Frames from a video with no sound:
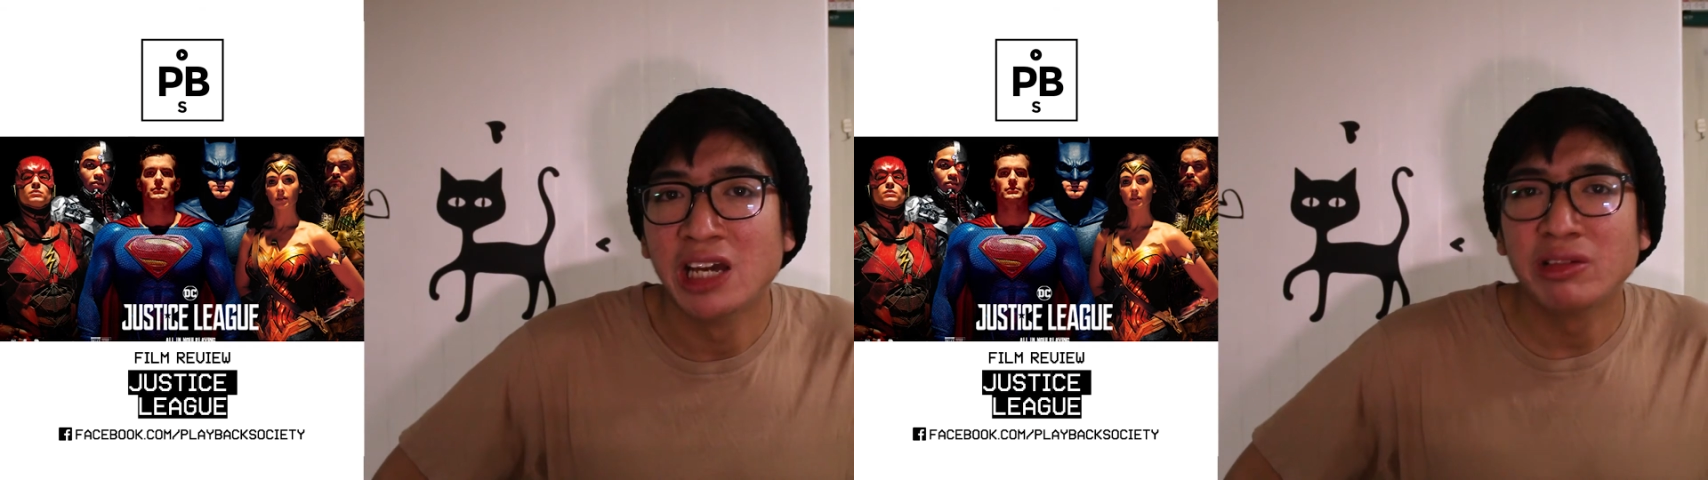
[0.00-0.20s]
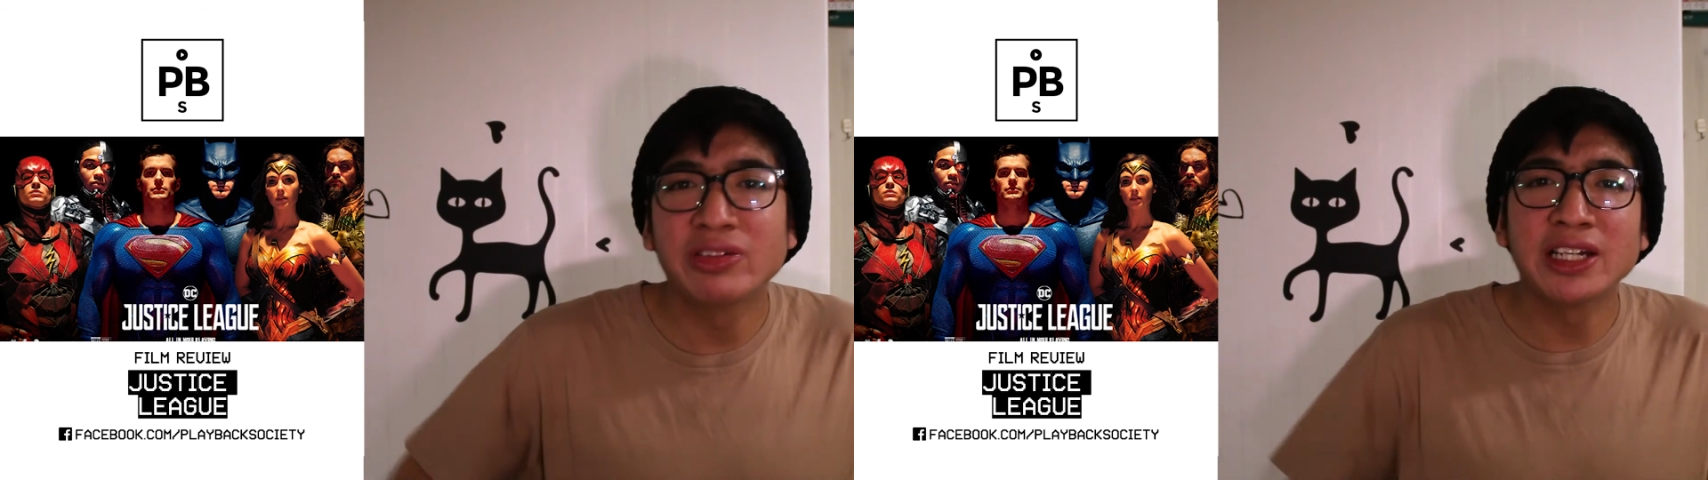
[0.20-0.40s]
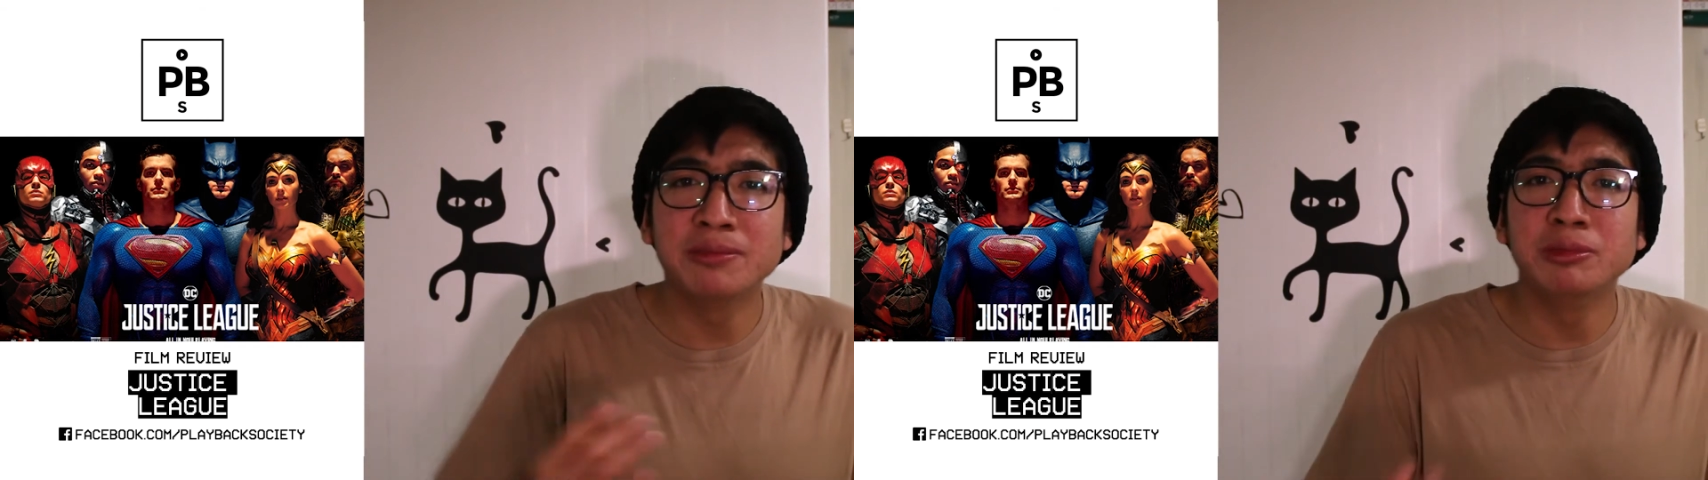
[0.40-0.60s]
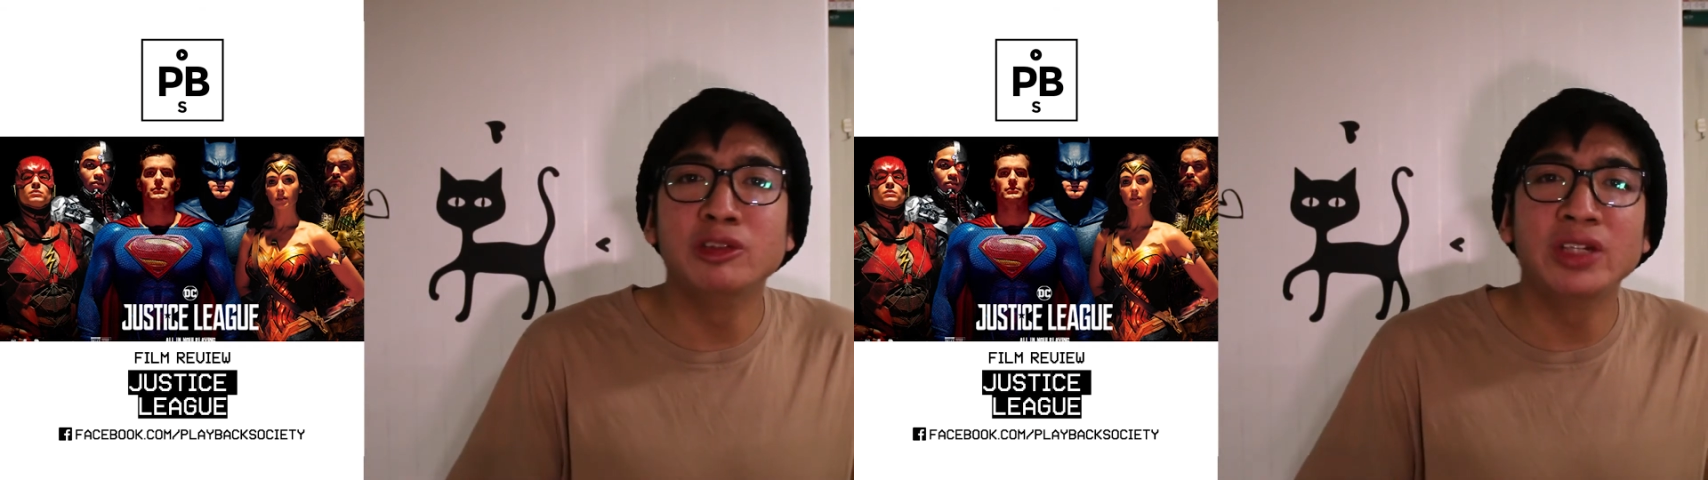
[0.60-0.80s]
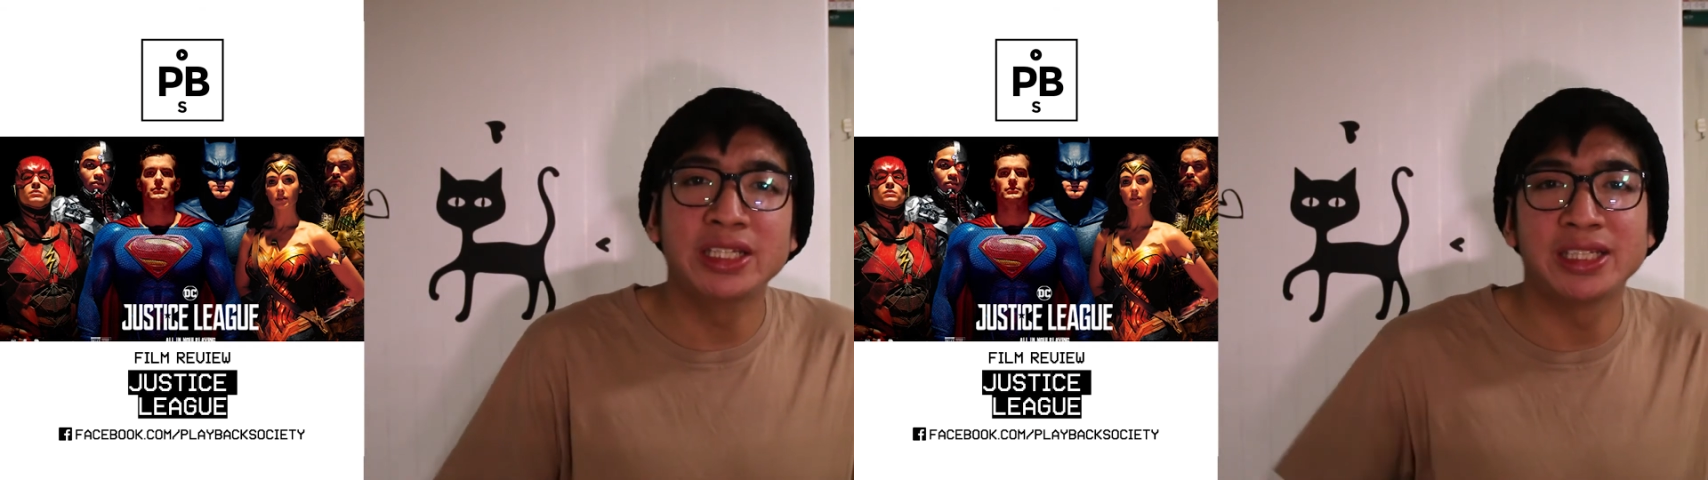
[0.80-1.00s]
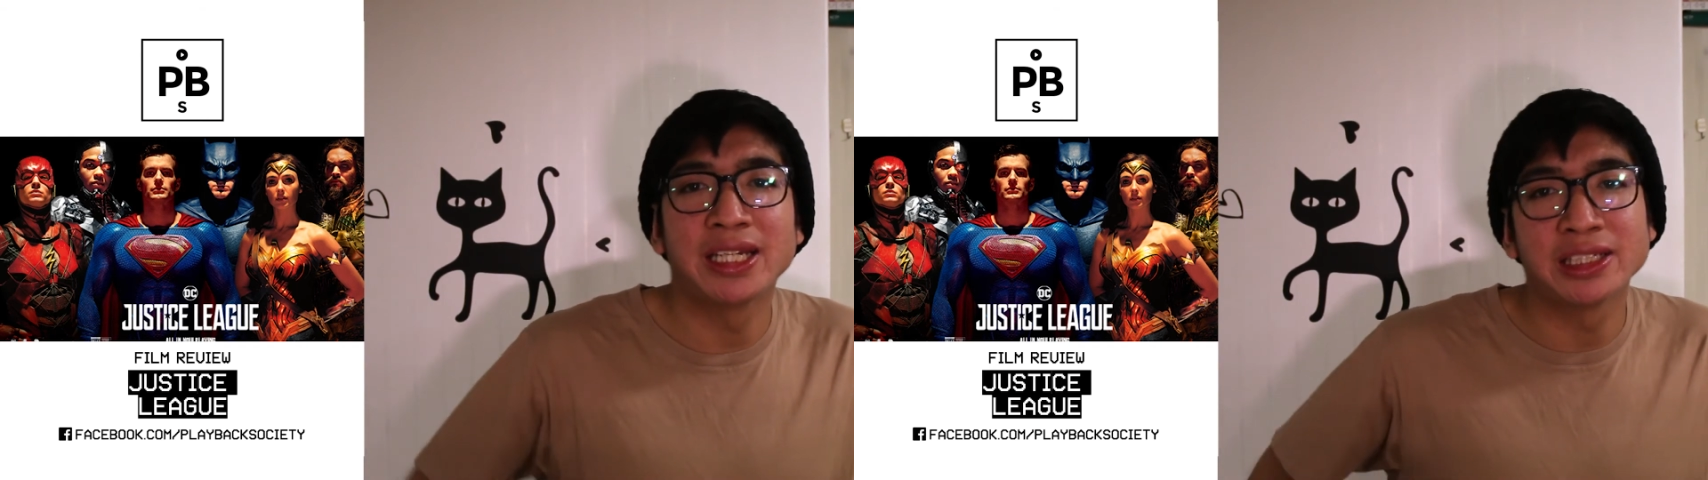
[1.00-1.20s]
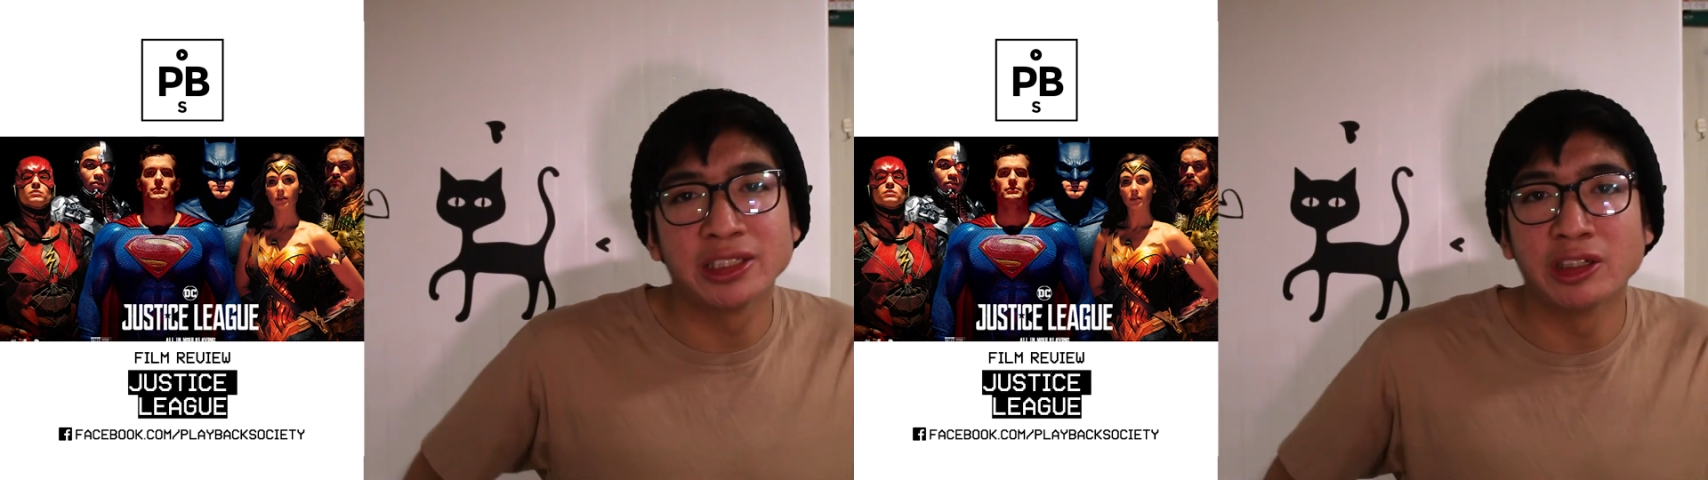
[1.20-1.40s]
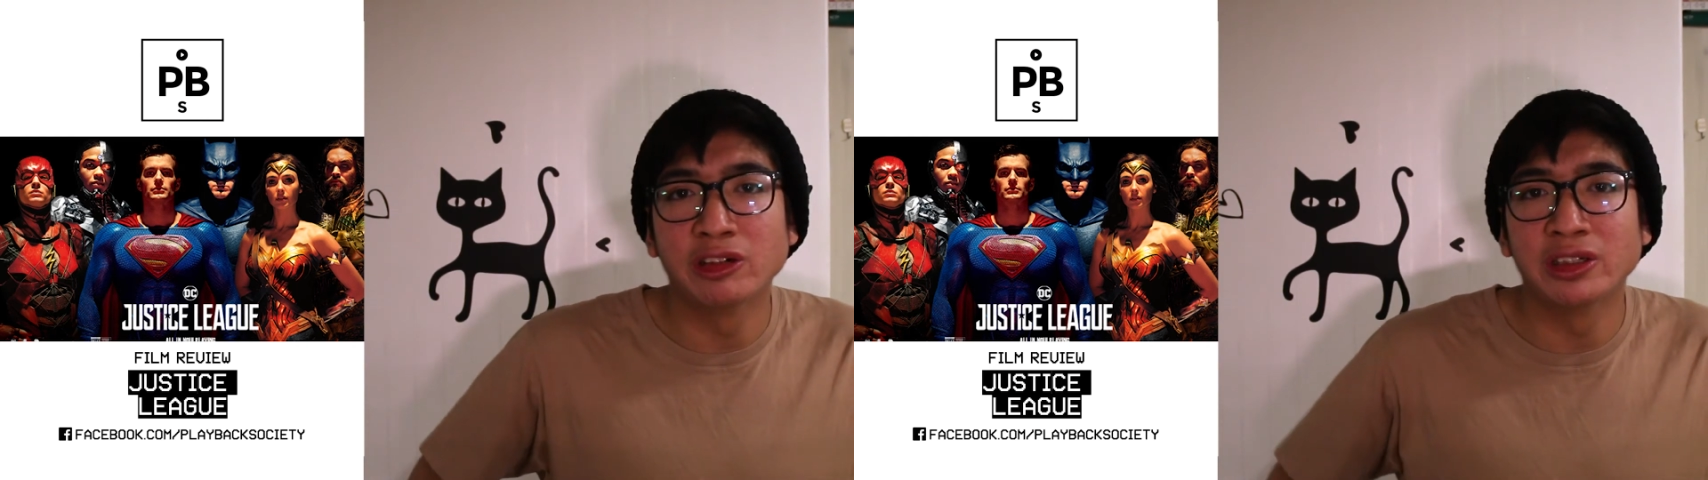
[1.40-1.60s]
We've had a movie to get
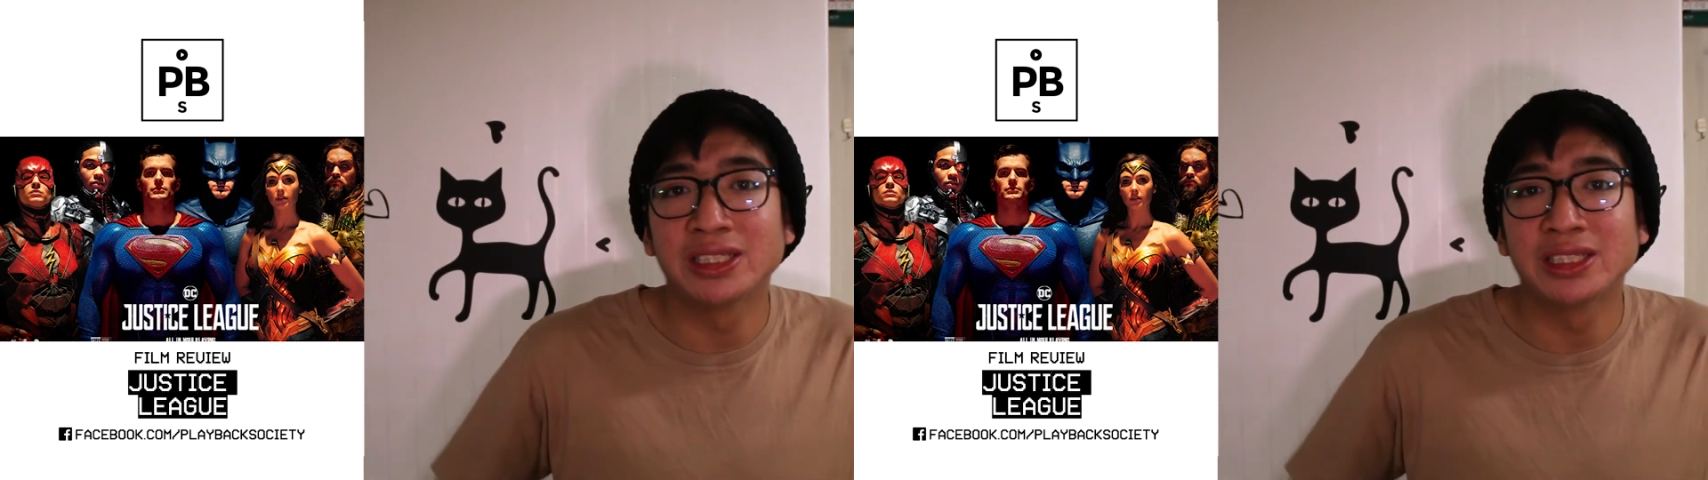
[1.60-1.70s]
to know her,